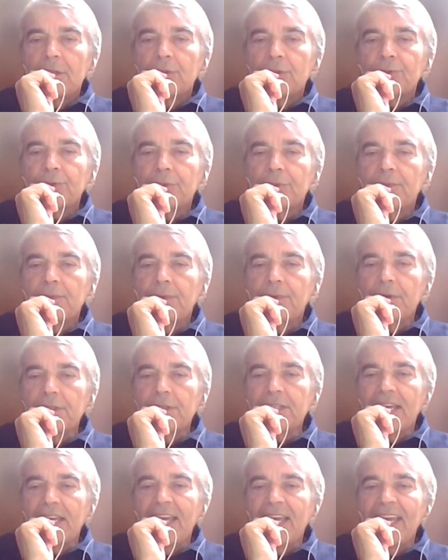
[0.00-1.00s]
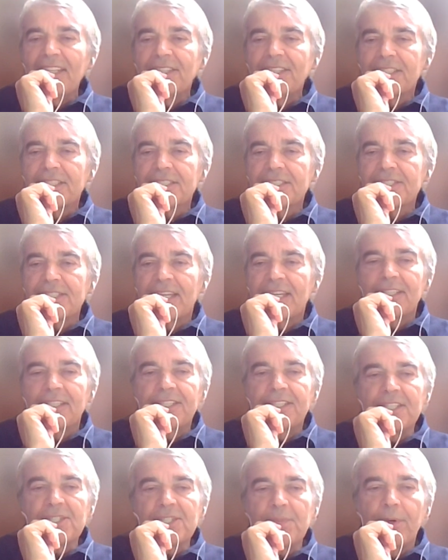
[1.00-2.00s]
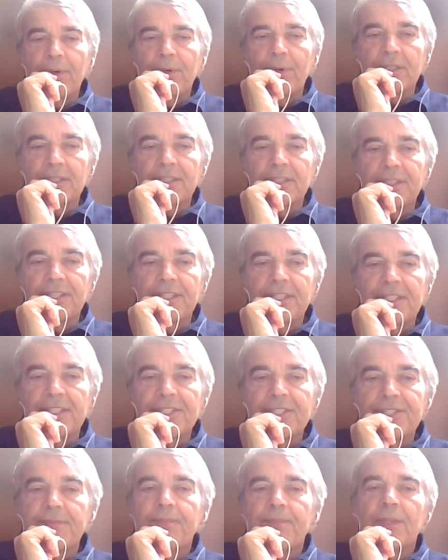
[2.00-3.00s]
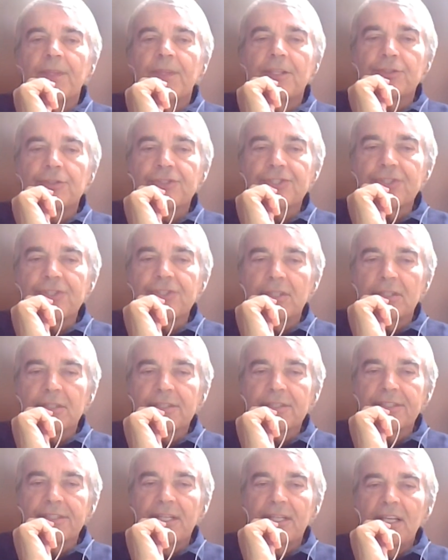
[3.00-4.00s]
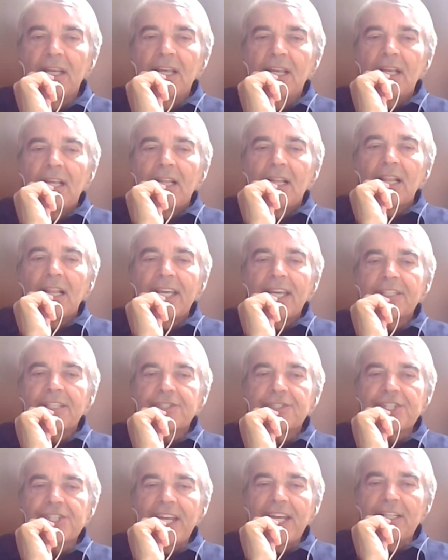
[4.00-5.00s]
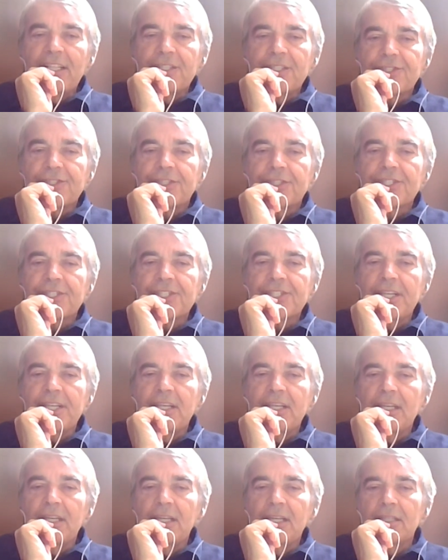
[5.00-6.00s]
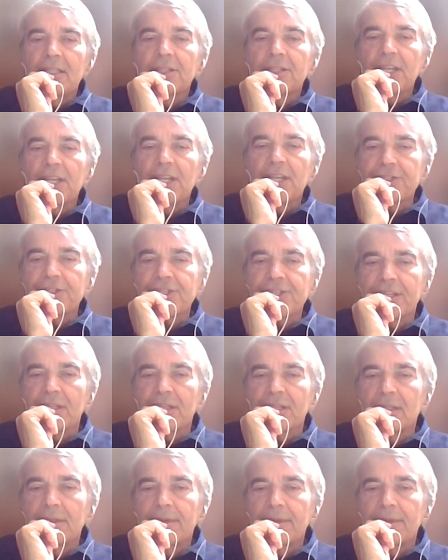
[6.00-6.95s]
To invoke ethics at this point is, in short, like challenge the sea in a nutshell.